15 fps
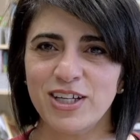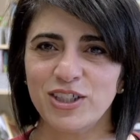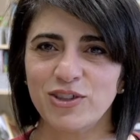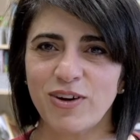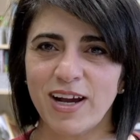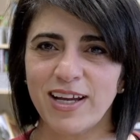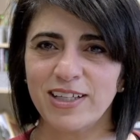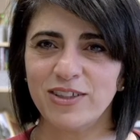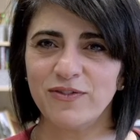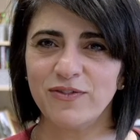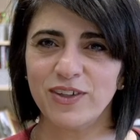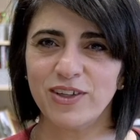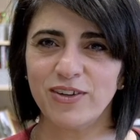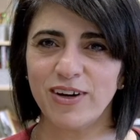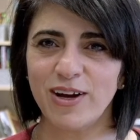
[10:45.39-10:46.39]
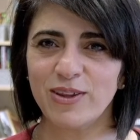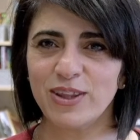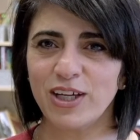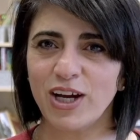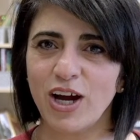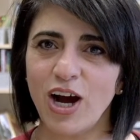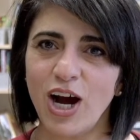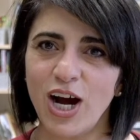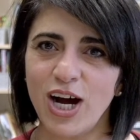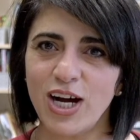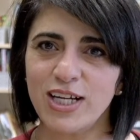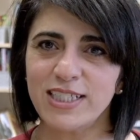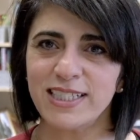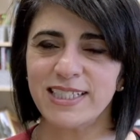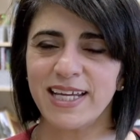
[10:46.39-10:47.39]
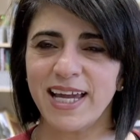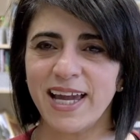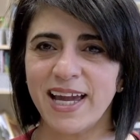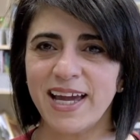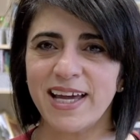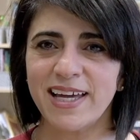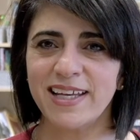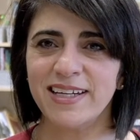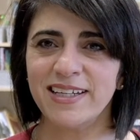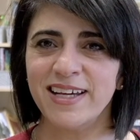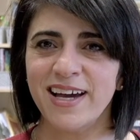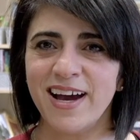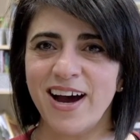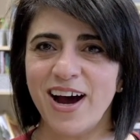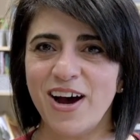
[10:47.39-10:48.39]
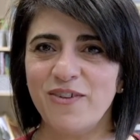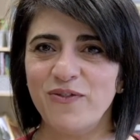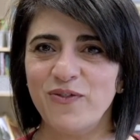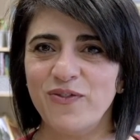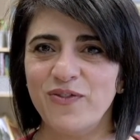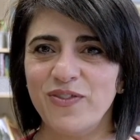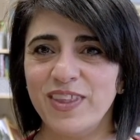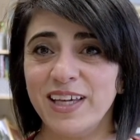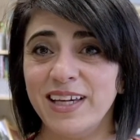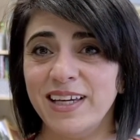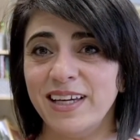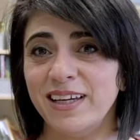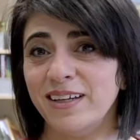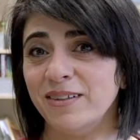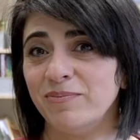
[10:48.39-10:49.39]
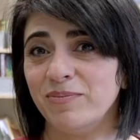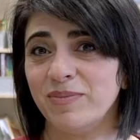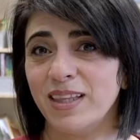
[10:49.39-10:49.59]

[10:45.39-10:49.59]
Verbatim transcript: trying to figure out the cost and of the